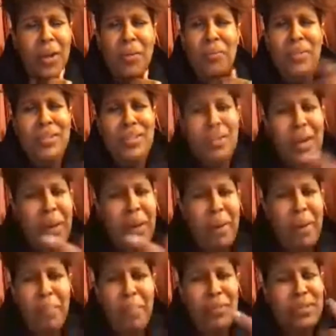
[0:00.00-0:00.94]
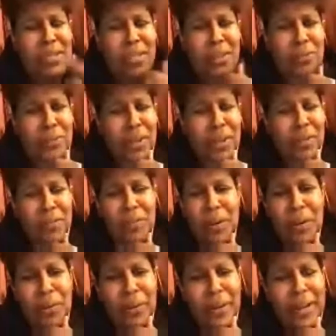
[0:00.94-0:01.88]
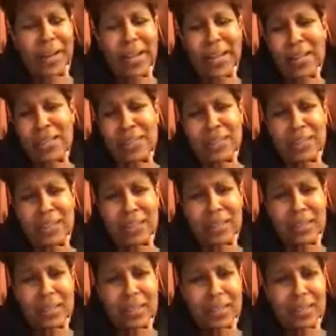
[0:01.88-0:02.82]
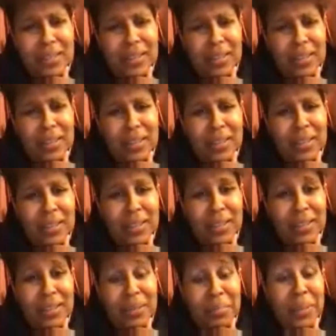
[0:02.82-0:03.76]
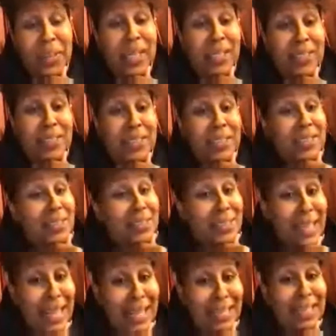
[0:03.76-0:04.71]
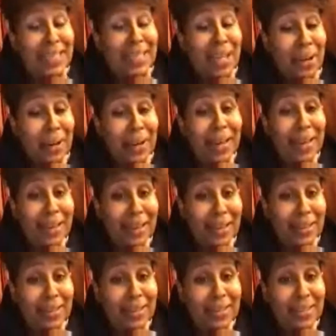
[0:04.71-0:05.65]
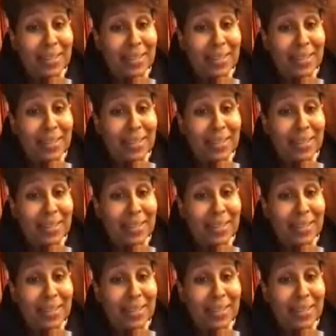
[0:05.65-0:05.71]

We still got people sitting on death row that are innocent because of the state that they're in.